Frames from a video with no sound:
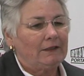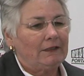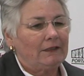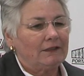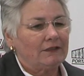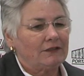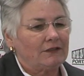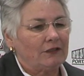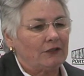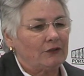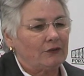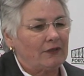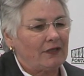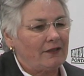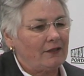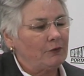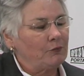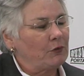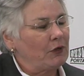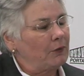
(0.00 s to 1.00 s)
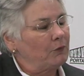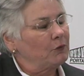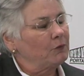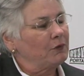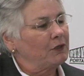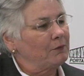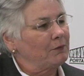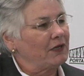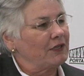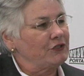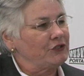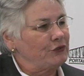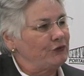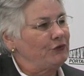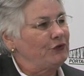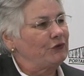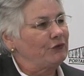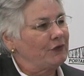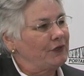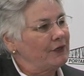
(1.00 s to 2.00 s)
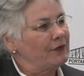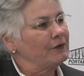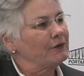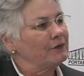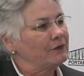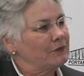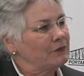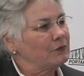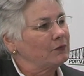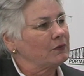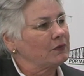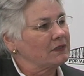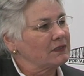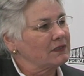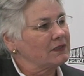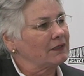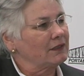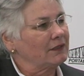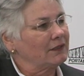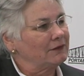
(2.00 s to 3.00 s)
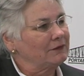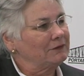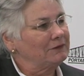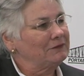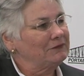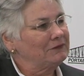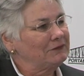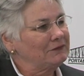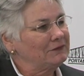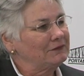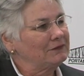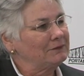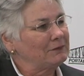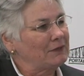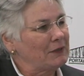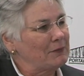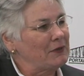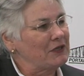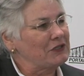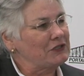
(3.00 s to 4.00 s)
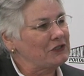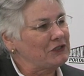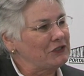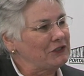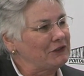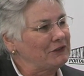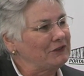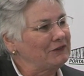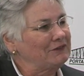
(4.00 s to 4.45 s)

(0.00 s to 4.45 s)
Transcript: So I think probably my junior year was mm-hmm. uh, my best year.